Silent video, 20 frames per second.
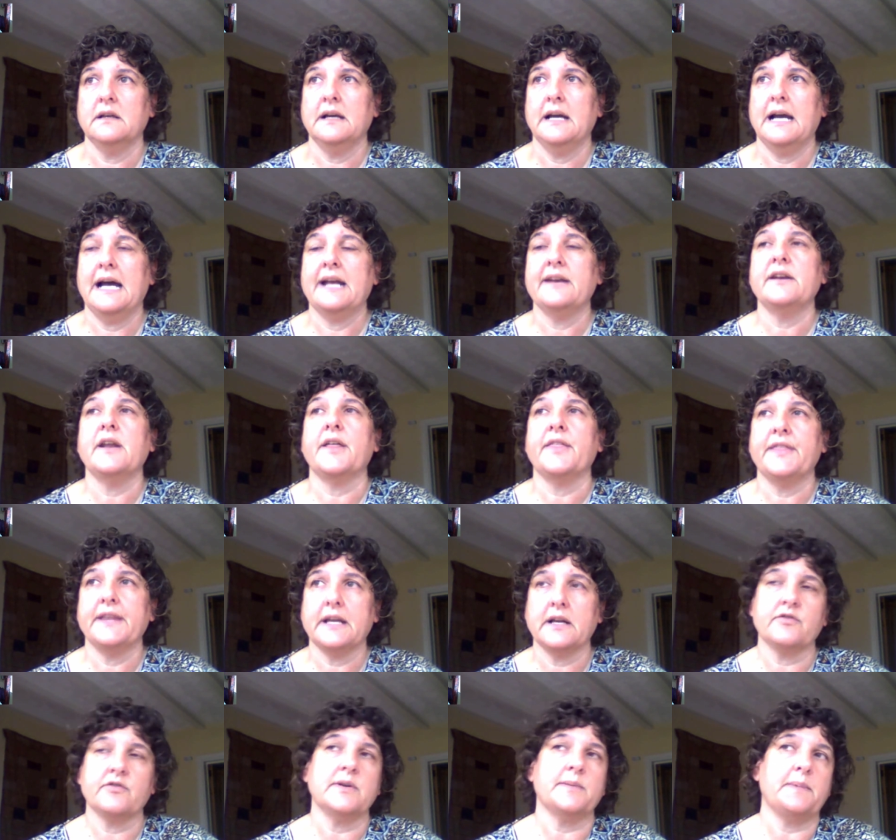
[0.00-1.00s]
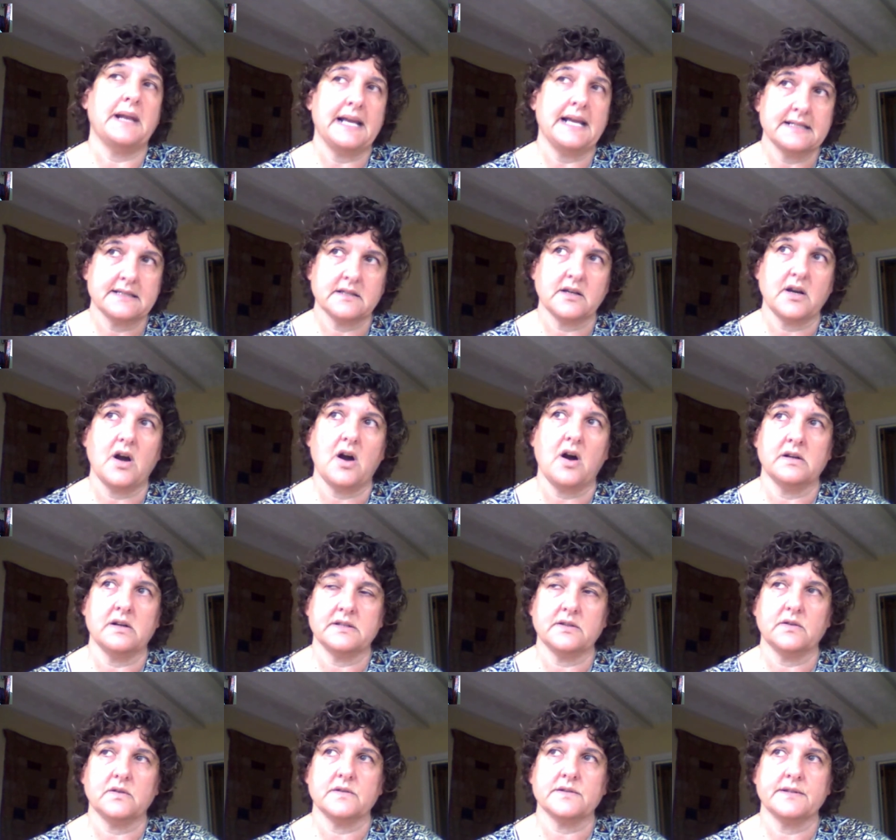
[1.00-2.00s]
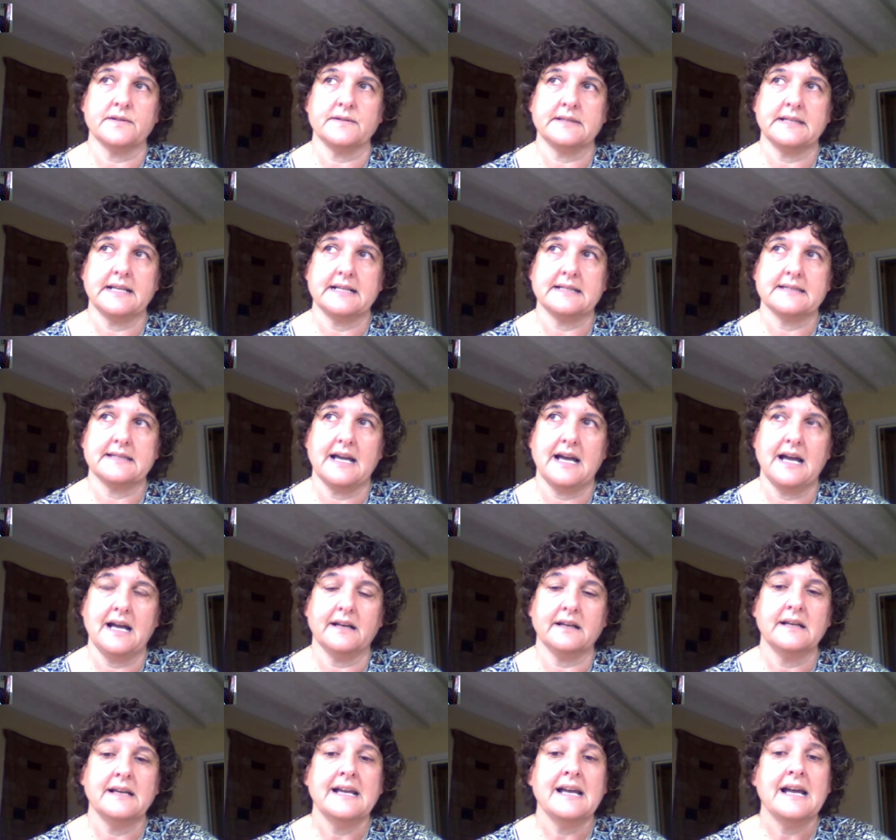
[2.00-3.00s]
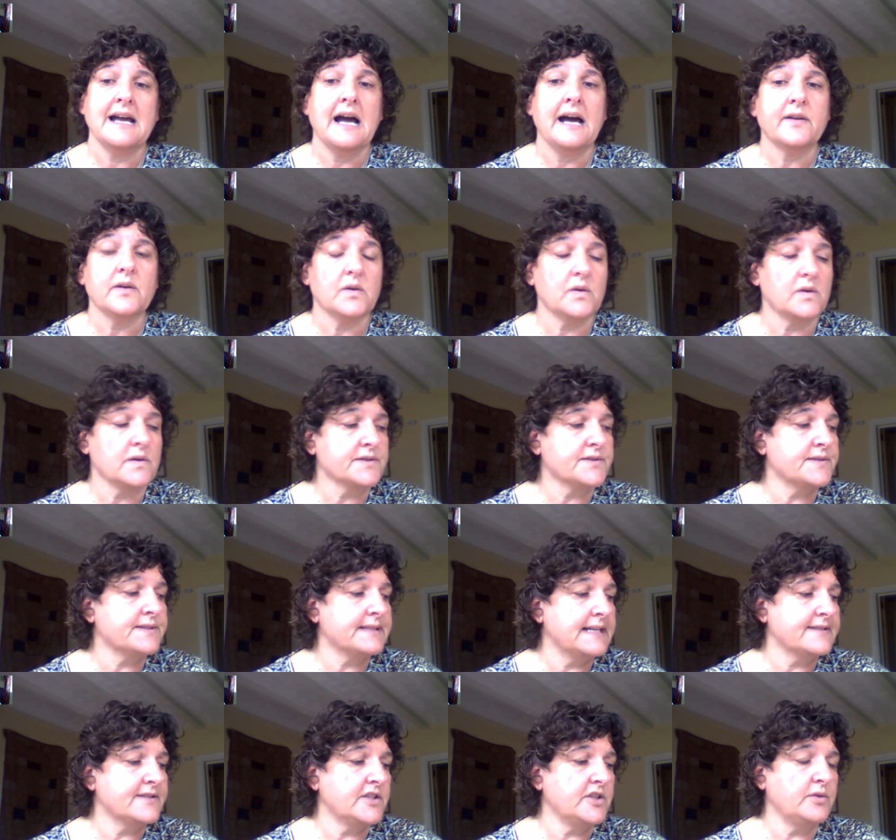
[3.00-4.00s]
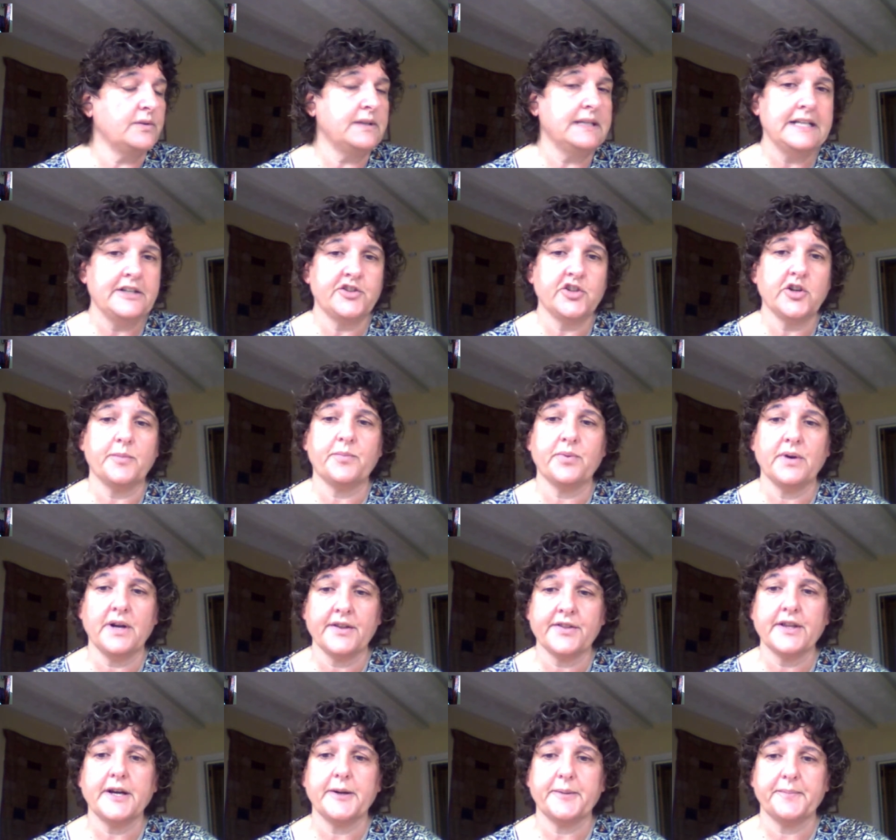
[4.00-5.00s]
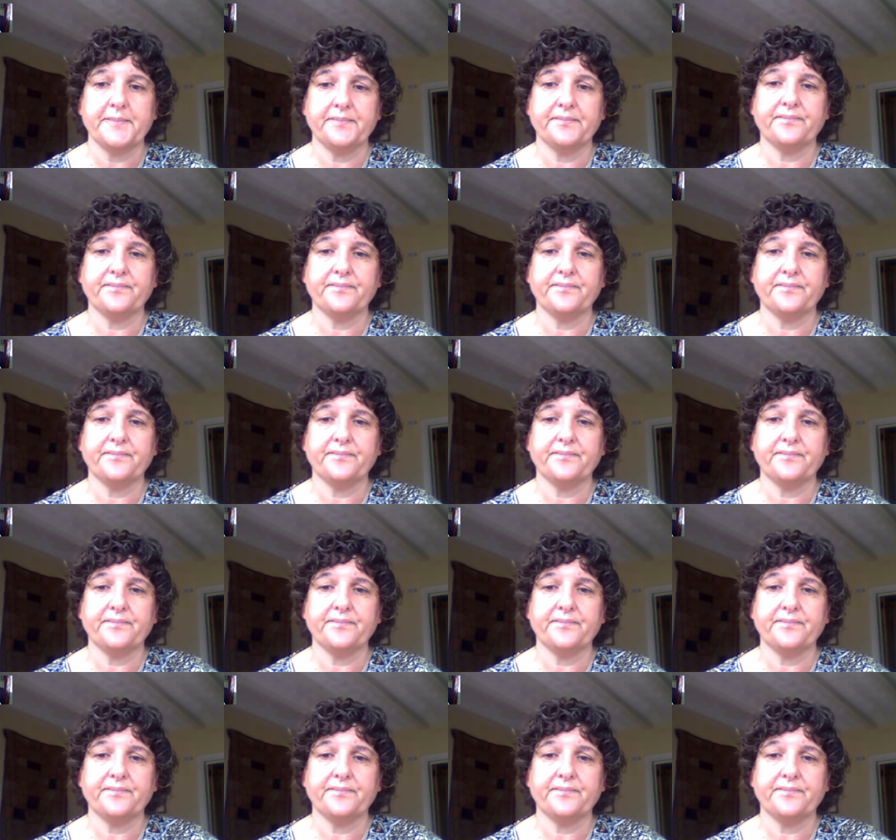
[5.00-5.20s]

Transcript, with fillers: and nothing can replace God. It also says that, and it also says that you need your brother.